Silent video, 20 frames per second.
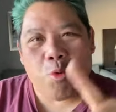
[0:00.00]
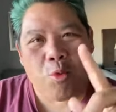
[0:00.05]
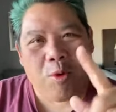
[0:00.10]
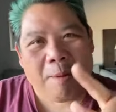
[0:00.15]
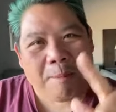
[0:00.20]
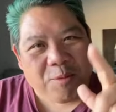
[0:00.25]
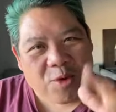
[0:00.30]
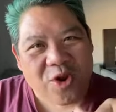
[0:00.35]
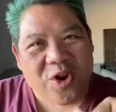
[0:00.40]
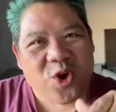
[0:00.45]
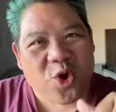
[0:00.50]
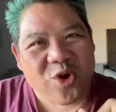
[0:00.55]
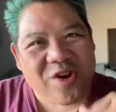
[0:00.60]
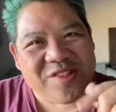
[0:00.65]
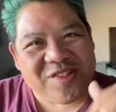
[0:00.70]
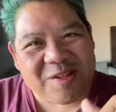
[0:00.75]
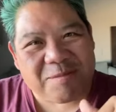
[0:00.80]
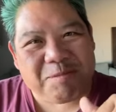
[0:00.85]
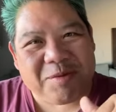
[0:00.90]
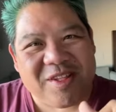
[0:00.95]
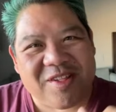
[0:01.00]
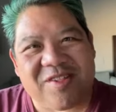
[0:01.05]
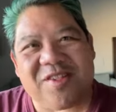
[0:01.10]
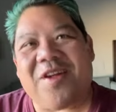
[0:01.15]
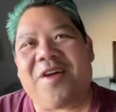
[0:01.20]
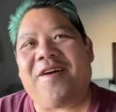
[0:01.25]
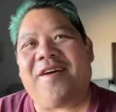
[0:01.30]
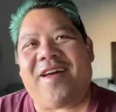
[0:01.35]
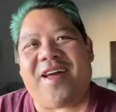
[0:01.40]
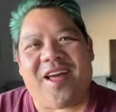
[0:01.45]
I'm gonna go to Zippy's
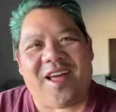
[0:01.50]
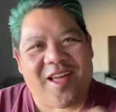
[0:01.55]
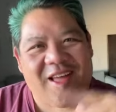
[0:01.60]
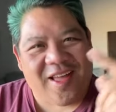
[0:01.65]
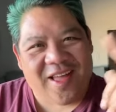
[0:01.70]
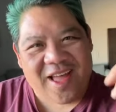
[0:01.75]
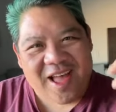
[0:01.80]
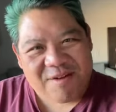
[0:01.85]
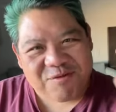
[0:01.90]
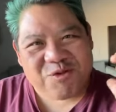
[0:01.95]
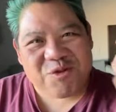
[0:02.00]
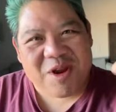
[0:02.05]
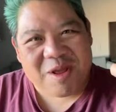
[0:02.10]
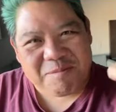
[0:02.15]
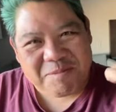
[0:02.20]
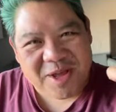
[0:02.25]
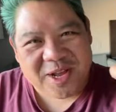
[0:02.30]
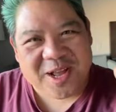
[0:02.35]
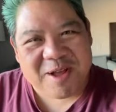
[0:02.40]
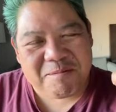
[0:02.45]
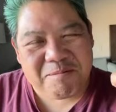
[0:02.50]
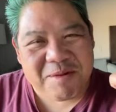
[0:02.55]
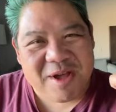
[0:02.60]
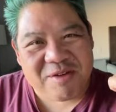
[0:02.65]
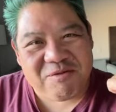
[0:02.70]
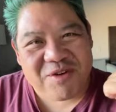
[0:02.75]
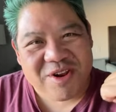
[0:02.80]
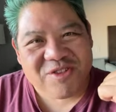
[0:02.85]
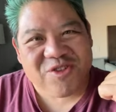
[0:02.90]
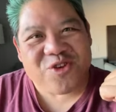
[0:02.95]
after I pick up my
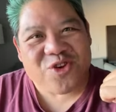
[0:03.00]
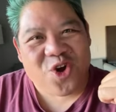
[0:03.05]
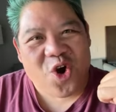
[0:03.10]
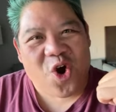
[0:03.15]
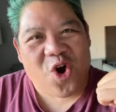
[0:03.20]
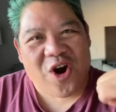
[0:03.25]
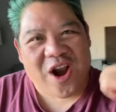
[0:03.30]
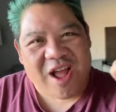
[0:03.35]
rental car,